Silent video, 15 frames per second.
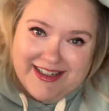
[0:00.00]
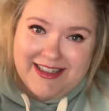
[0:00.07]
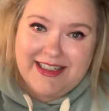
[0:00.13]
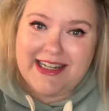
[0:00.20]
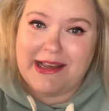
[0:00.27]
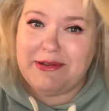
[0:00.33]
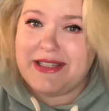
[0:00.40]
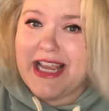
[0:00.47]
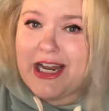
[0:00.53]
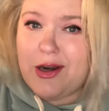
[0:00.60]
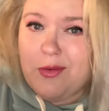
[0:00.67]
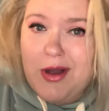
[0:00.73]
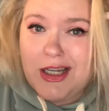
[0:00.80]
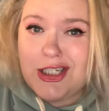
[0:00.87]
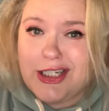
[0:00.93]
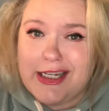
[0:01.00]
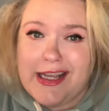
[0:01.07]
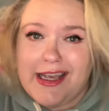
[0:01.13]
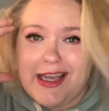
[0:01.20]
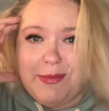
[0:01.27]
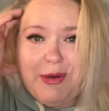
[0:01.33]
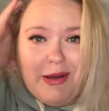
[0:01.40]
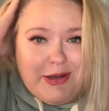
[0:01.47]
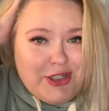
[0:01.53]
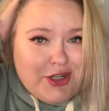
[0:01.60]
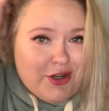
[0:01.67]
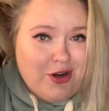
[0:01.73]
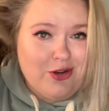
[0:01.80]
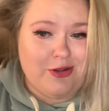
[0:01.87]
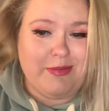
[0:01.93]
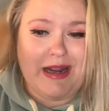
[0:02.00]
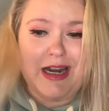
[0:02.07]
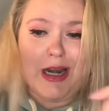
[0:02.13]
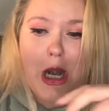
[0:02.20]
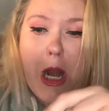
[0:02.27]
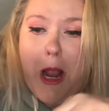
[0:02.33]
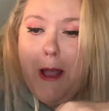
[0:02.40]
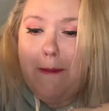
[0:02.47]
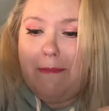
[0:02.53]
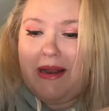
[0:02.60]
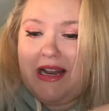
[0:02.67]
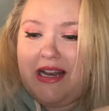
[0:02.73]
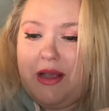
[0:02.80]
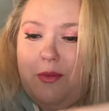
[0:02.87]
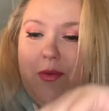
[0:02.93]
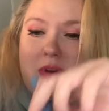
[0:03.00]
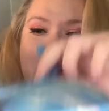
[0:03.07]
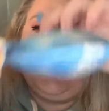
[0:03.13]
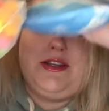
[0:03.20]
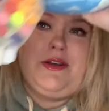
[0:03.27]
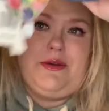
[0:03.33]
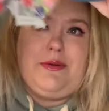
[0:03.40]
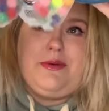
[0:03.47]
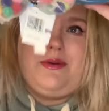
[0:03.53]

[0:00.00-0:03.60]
Today was hair washing day. I probably should have curled my hair, but I didn't want to.